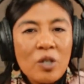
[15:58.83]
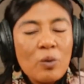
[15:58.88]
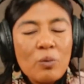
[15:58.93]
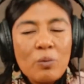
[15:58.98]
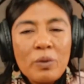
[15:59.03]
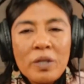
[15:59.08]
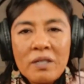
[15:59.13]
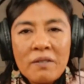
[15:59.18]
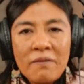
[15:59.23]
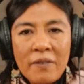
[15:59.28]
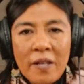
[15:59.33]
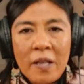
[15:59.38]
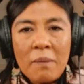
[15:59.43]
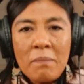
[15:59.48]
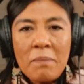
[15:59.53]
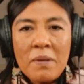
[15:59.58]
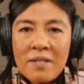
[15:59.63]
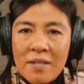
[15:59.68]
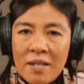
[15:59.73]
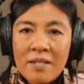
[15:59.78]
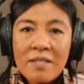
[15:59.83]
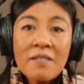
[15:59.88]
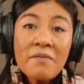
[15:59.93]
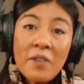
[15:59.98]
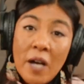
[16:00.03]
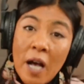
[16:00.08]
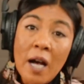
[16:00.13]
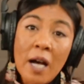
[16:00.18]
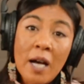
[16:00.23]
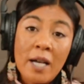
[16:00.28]
We develop a sense of
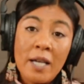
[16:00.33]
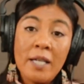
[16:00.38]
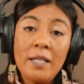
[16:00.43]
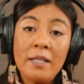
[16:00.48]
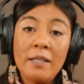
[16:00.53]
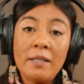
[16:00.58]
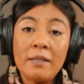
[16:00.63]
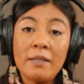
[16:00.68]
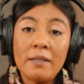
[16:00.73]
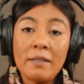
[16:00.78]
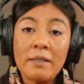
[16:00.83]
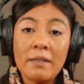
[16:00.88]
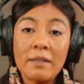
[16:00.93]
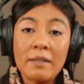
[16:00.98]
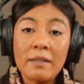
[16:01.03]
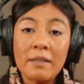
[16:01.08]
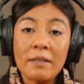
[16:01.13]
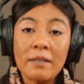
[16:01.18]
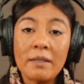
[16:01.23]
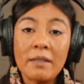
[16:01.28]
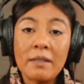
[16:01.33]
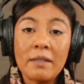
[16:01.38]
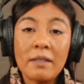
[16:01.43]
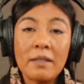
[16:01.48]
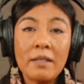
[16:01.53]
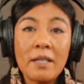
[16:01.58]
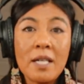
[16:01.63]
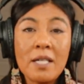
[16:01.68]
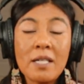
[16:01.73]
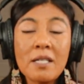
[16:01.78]
I
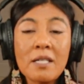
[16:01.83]
and